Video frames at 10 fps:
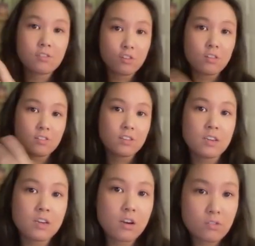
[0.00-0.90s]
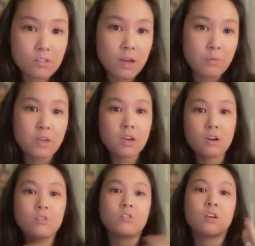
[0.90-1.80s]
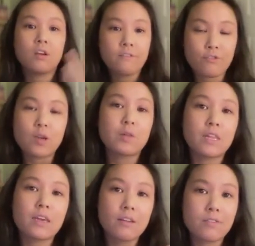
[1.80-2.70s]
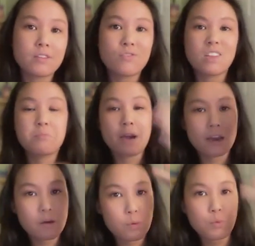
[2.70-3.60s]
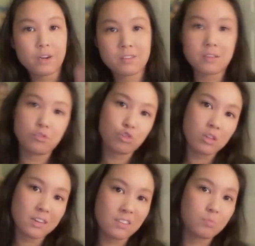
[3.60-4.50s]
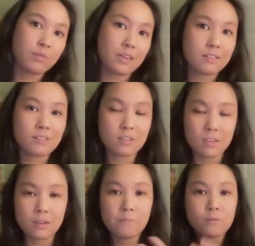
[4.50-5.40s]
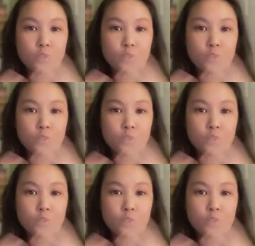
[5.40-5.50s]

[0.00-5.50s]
So the CEOs that we coach frequently give us feedback, and we want a centralized place to